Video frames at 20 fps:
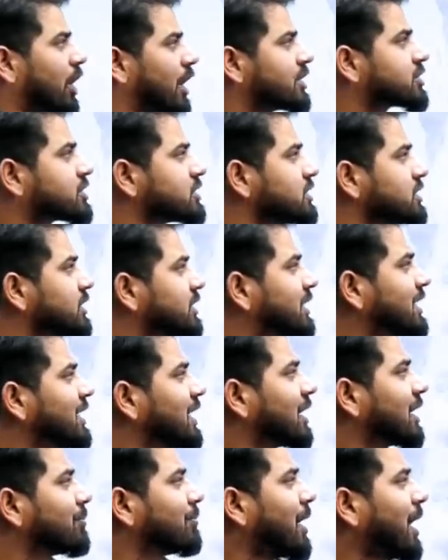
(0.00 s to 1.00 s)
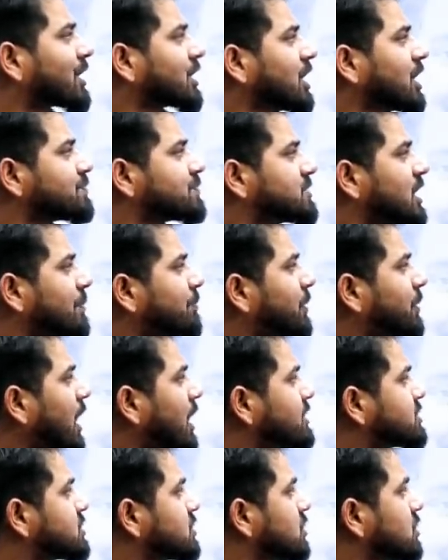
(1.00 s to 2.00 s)
dishonest dealer markups the
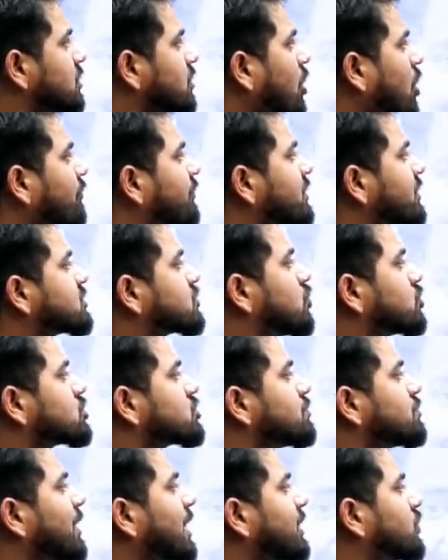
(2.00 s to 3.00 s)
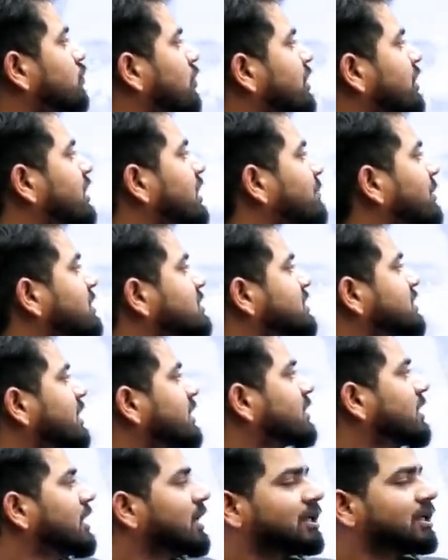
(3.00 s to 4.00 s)
price of his goods by
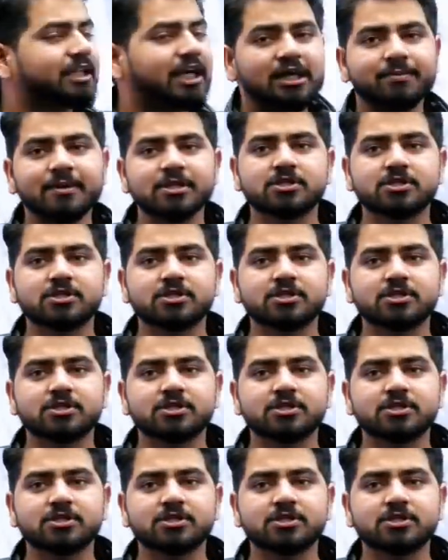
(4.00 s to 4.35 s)
20%.